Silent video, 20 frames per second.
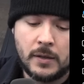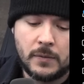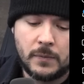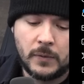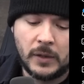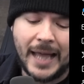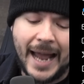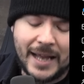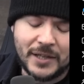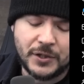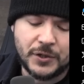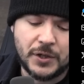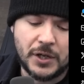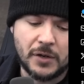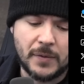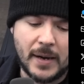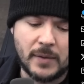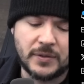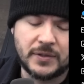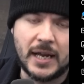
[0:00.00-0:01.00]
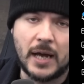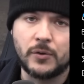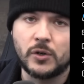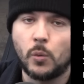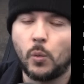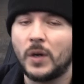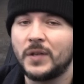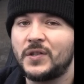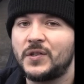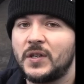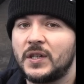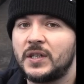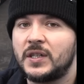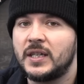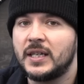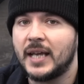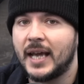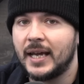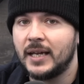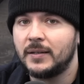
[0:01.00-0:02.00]
Last year, I was down to
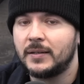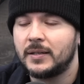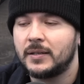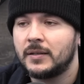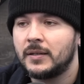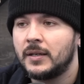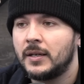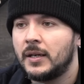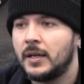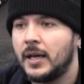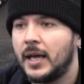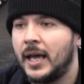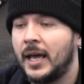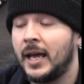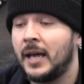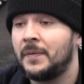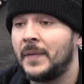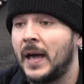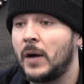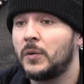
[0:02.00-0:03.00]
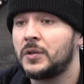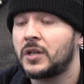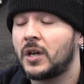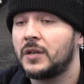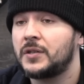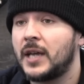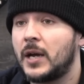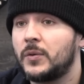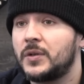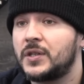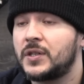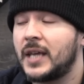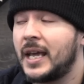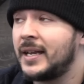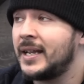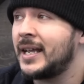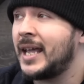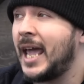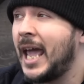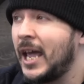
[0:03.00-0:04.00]
168, and that was because I was
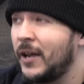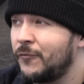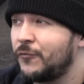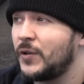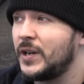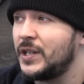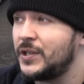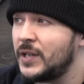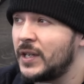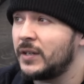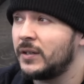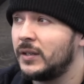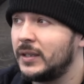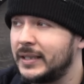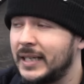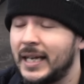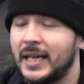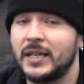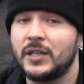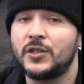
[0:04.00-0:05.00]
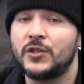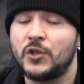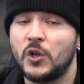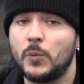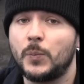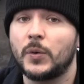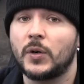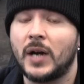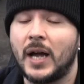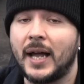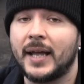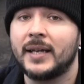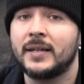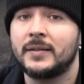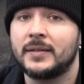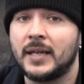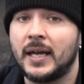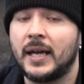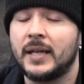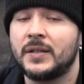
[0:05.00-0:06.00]
skating every single day, super high
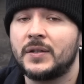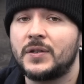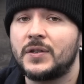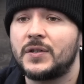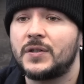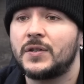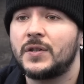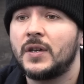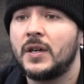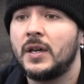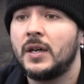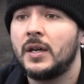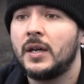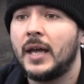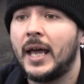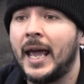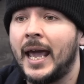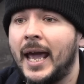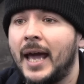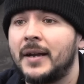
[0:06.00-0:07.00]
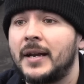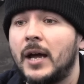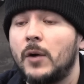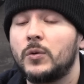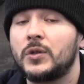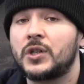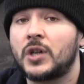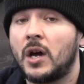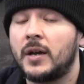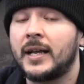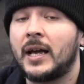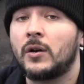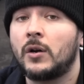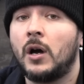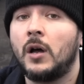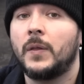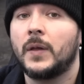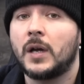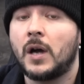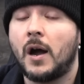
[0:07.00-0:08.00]
intense, and I was cutting out
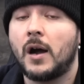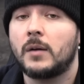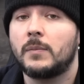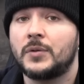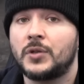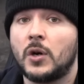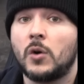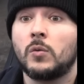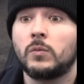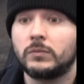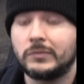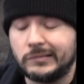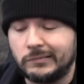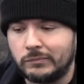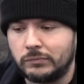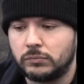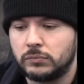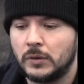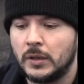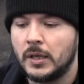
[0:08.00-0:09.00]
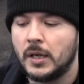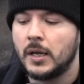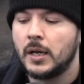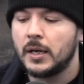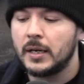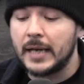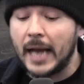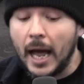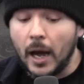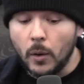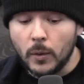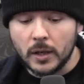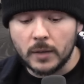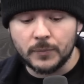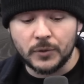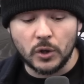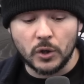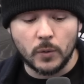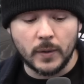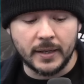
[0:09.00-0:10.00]
all the carbs. So now what I'm
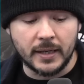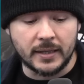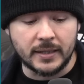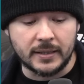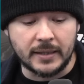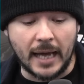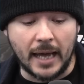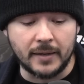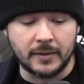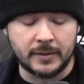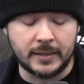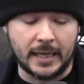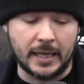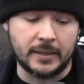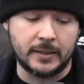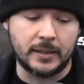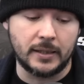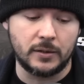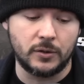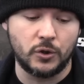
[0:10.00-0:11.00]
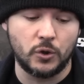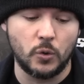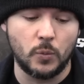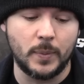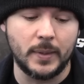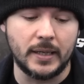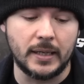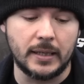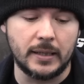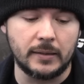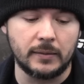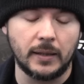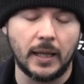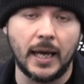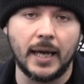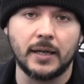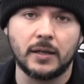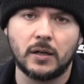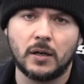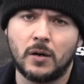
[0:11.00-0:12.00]
doing is not intended to be
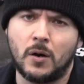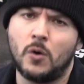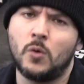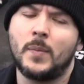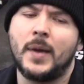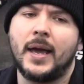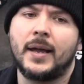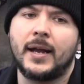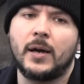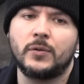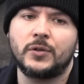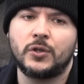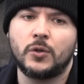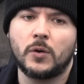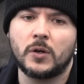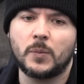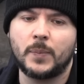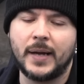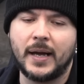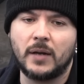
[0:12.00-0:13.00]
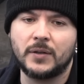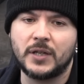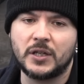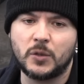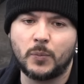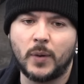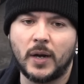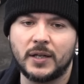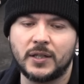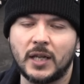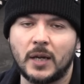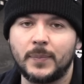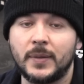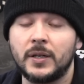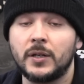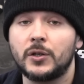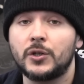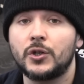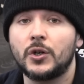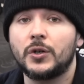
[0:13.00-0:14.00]
like, oh man, I was 200 pounds. I should probably stop
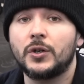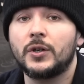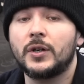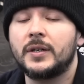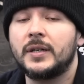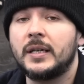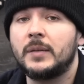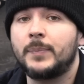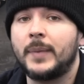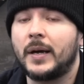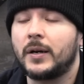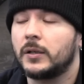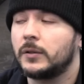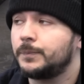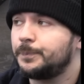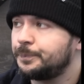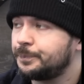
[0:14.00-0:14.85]
eating sugar and eat better.